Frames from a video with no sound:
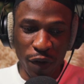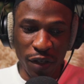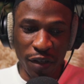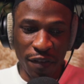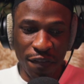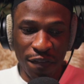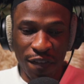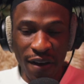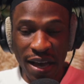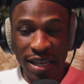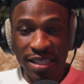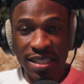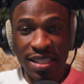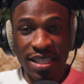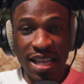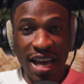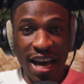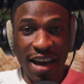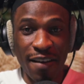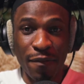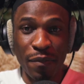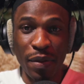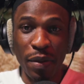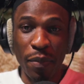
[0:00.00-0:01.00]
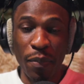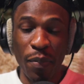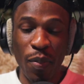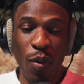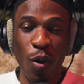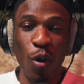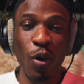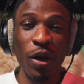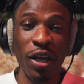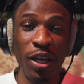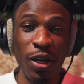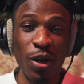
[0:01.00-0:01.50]
the fact that I've been
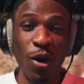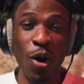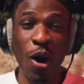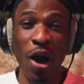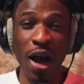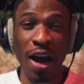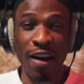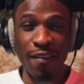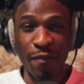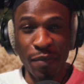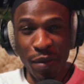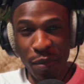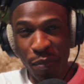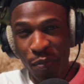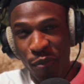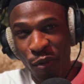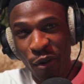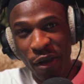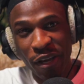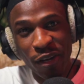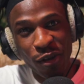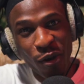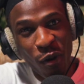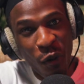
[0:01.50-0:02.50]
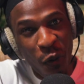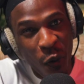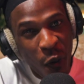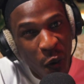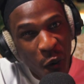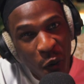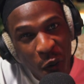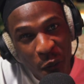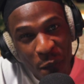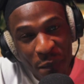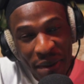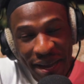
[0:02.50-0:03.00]
pouring
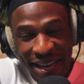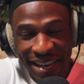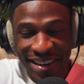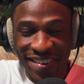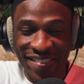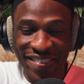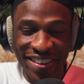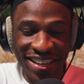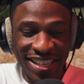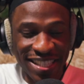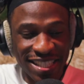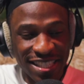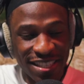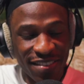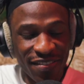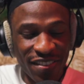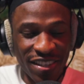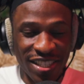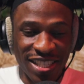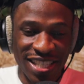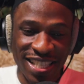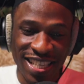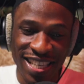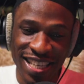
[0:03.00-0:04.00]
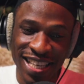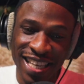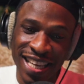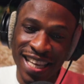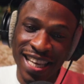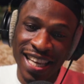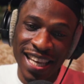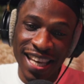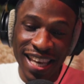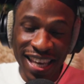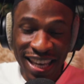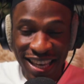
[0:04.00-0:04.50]
all my creativity
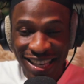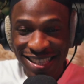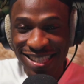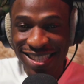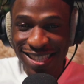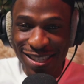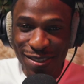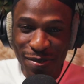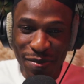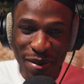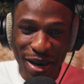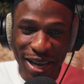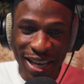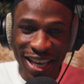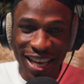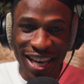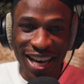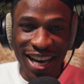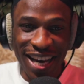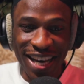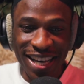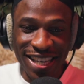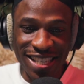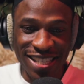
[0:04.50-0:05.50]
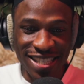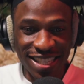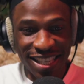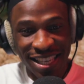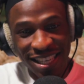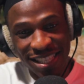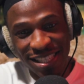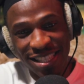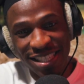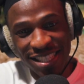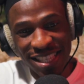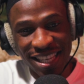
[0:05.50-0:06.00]
into
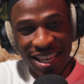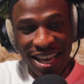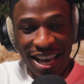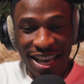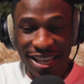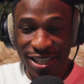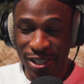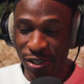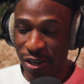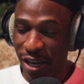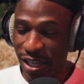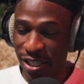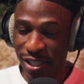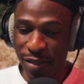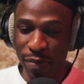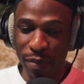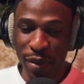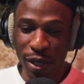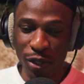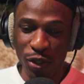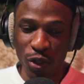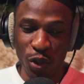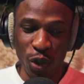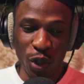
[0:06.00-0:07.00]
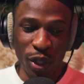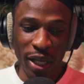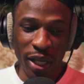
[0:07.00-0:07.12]
the guys, trying to make sure